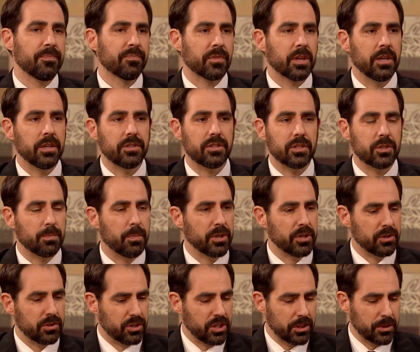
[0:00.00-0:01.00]
And he says,
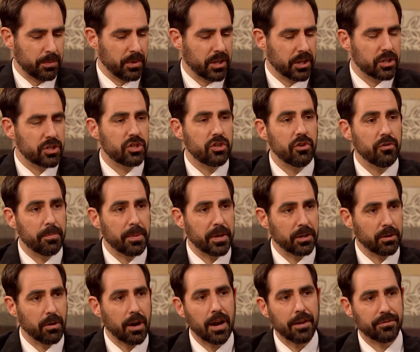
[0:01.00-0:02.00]
But just because you've been
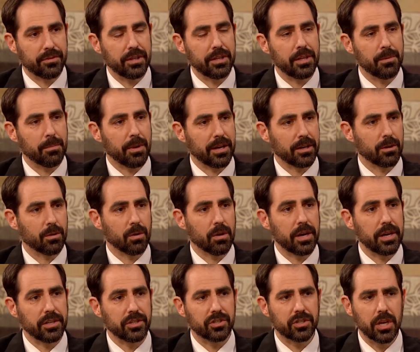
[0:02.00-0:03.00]
grafted in by
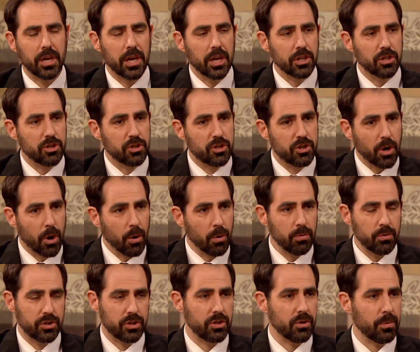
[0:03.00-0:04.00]
grace,
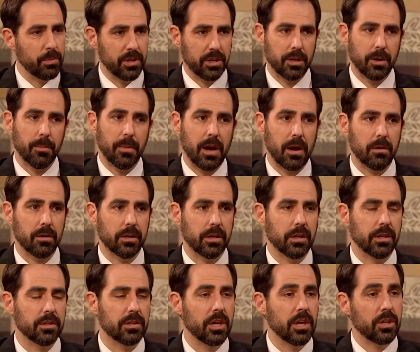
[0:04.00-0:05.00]
don't you become
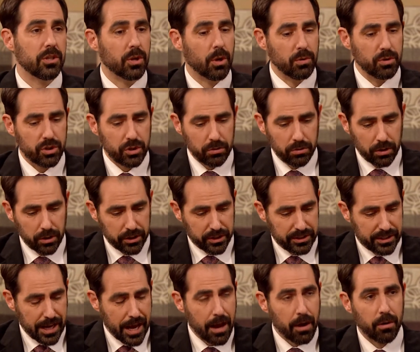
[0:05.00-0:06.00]
arrogant. Don't you look
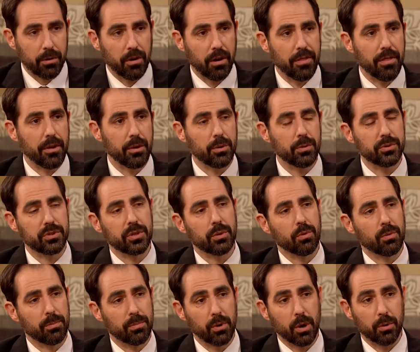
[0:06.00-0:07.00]
down on those that were
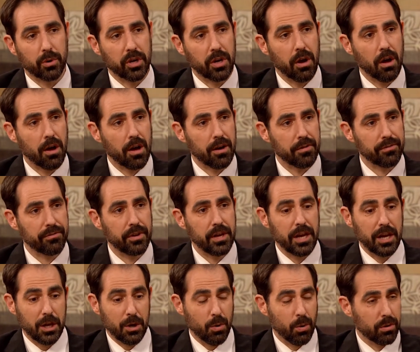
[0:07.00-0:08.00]
broken off
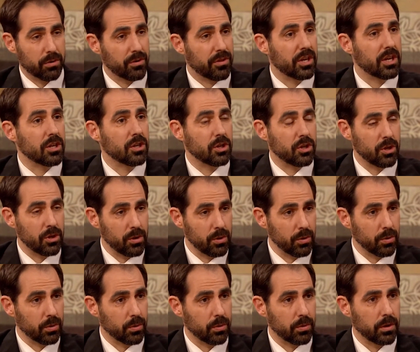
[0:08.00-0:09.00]
in order that
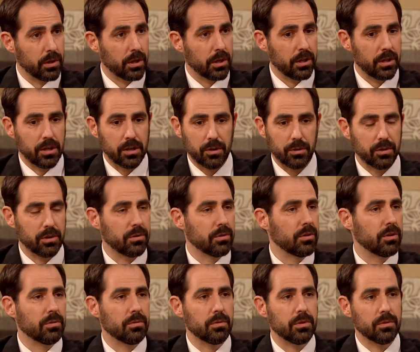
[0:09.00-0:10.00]
you, you know, you,
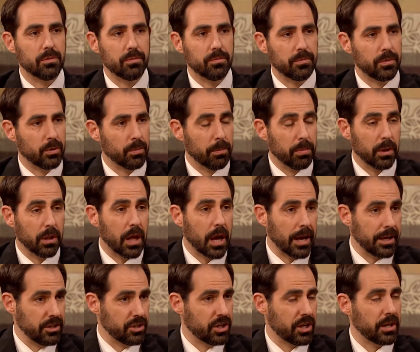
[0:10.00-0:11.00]
you, you, you
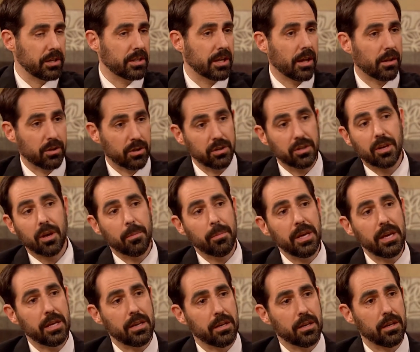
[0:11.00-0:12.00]
blind Gentile could come
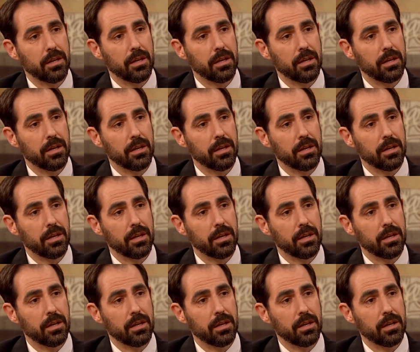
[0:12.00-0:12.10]
in.